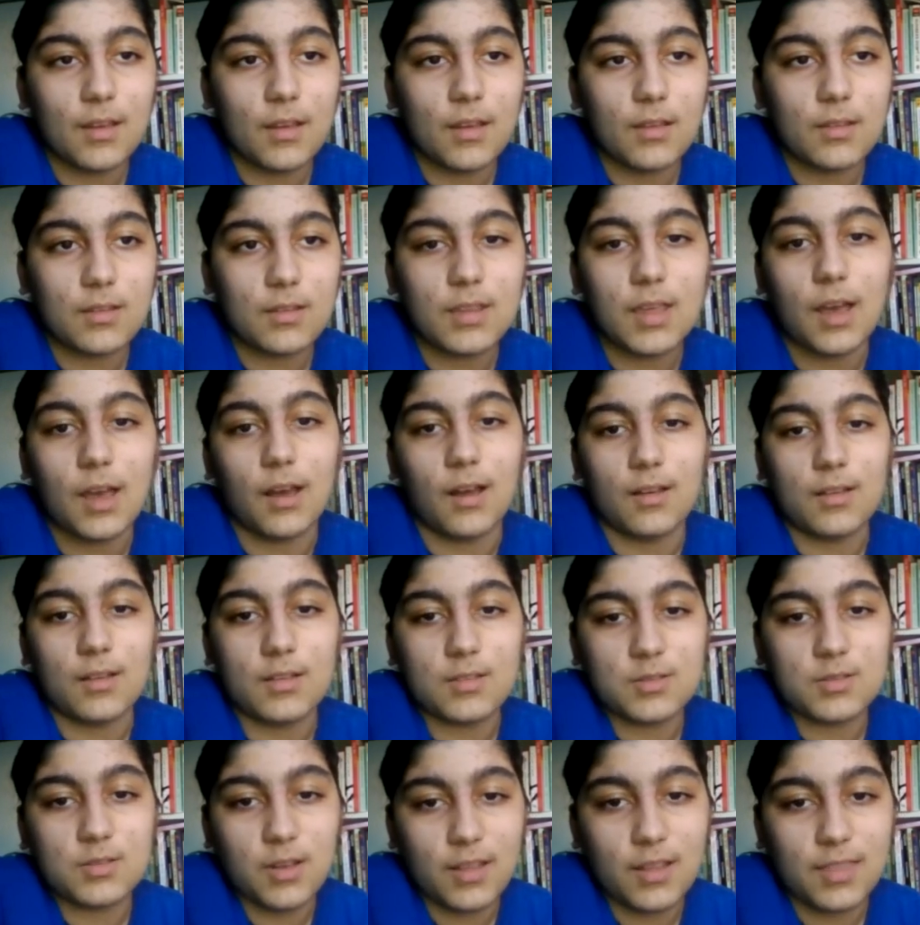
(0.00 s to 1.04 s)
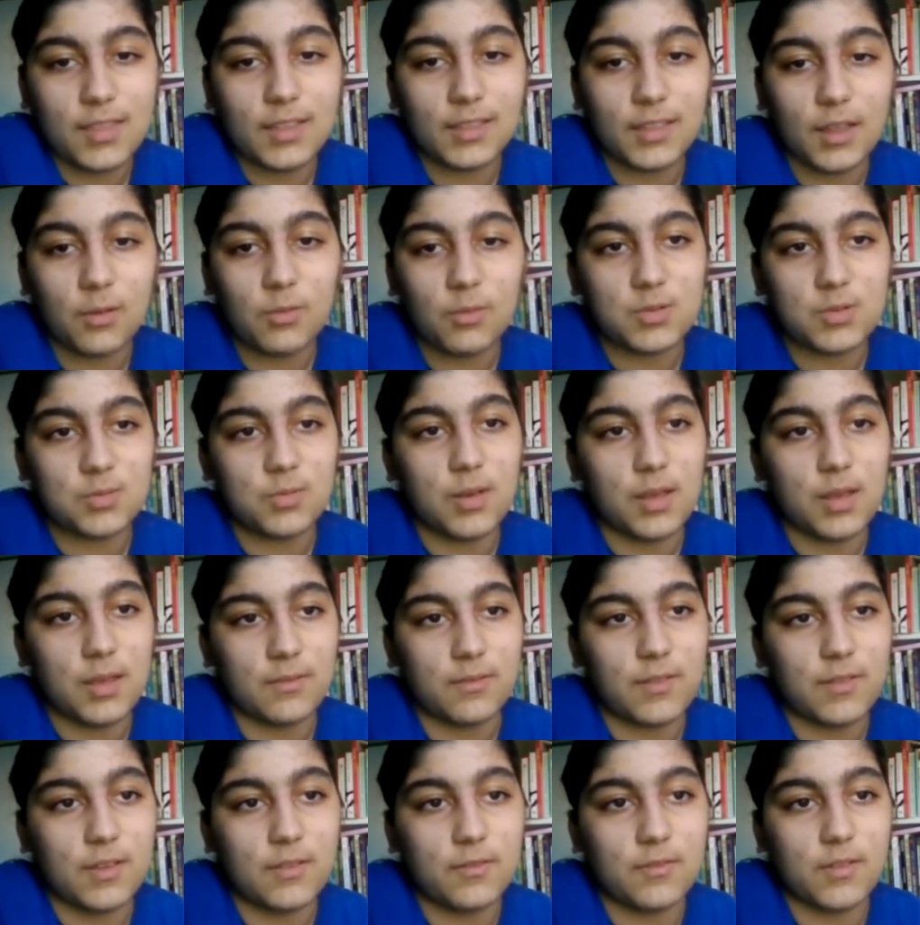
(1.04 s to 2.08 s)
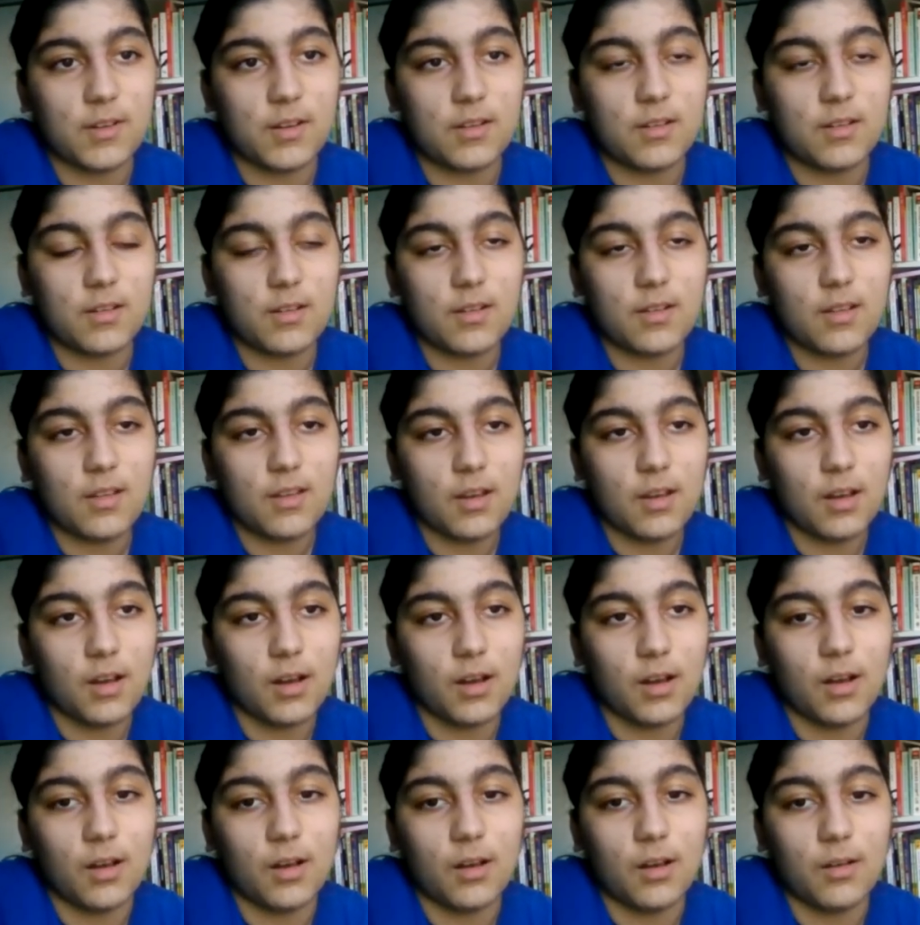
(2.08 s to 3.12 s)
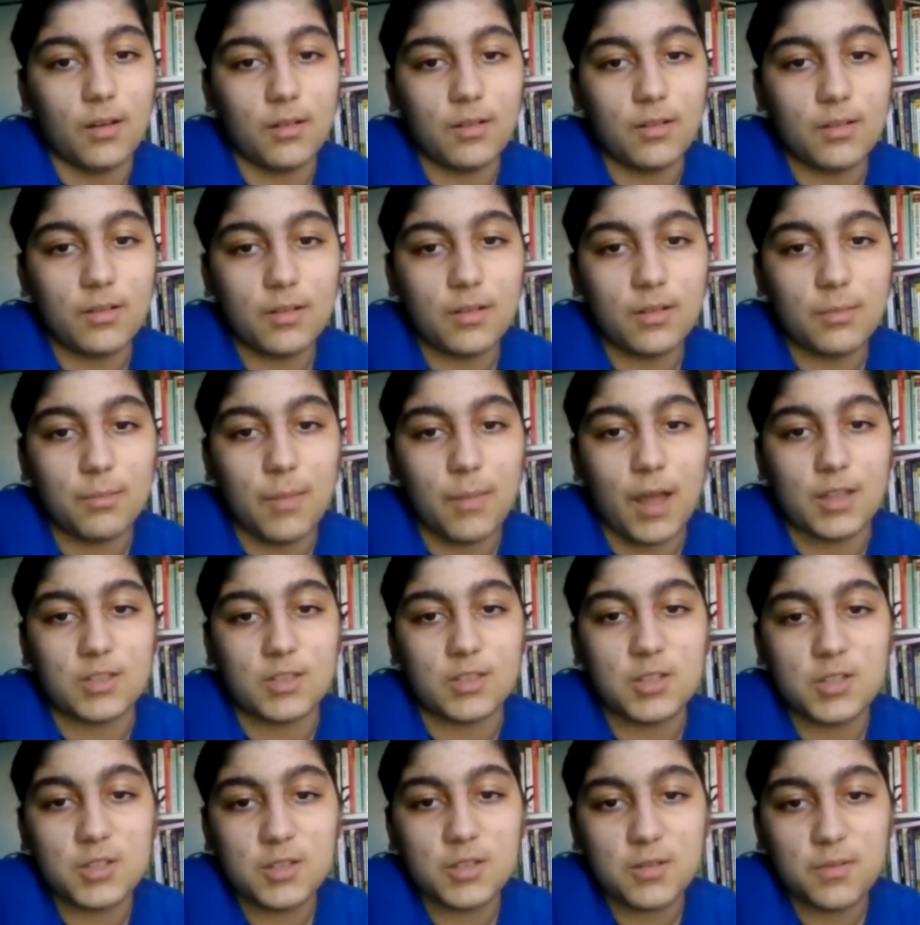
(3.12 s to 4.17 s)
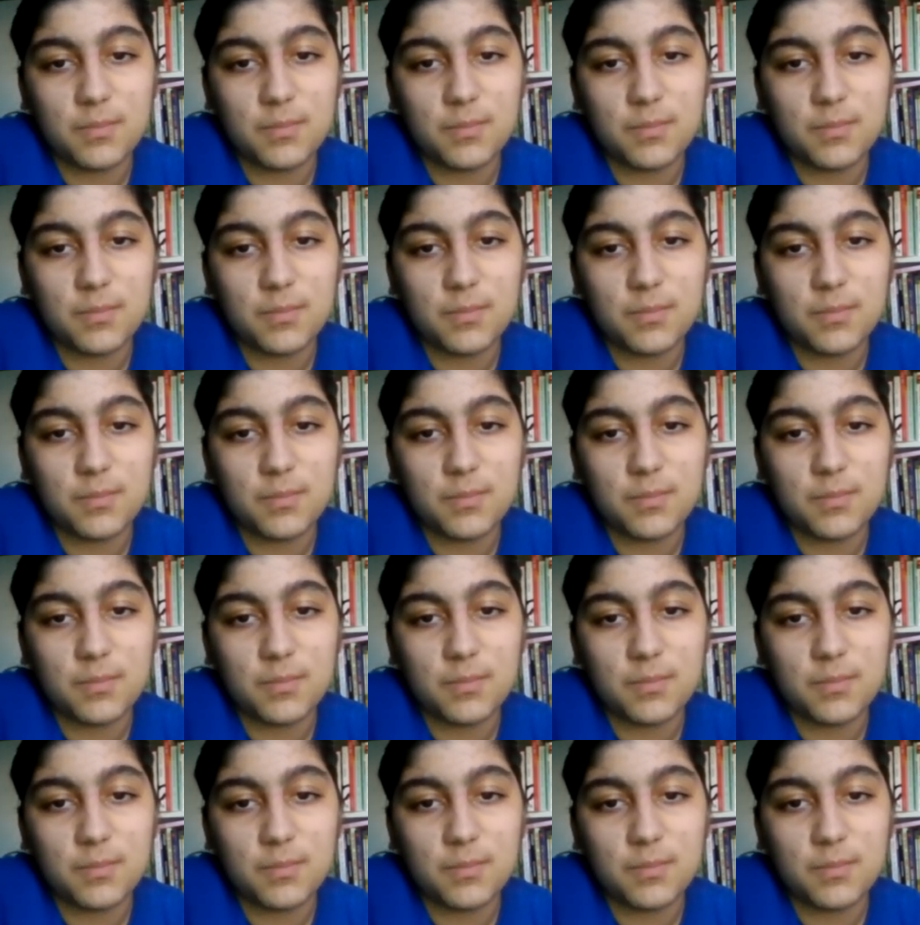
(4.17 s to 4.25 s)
yeah, so I think that was my favorite uh, match.